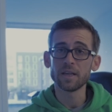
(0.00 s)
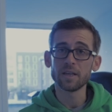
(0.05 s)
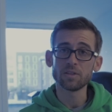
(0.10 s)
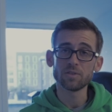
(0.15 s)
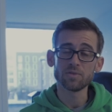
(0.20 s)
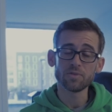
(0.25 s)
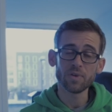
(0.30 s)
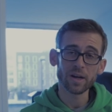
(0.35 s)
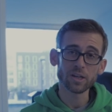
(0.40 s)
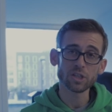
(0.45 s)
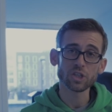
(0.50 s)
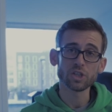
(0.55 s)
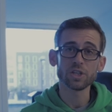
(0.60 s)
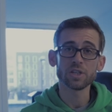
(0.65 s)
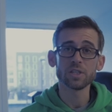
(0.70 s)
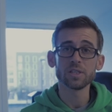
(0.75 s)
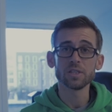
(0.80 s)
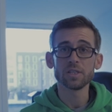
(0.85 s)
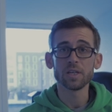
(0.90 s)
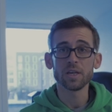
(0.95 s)
its
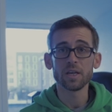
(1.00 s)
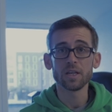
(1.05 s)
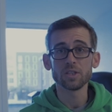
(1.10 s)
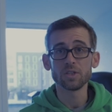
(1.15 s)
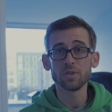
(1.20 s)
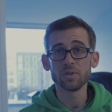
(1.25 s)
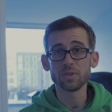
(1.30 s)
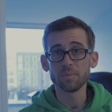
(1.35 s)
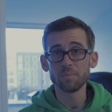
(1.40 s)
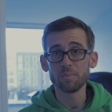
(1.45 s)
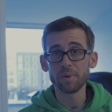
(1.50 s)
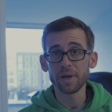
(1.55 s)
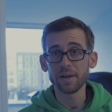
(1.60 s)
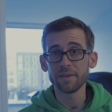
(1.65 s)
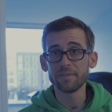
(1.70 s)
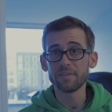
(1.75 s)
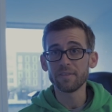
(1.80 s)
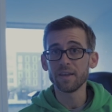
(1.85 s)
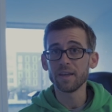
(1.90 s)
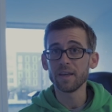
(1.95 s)
functions, its
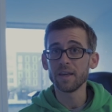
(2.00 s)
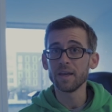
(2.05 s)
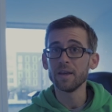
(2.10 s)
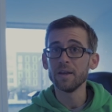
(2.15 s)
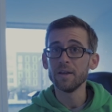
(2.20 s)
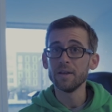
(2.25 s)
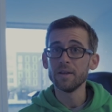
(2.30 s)
usability.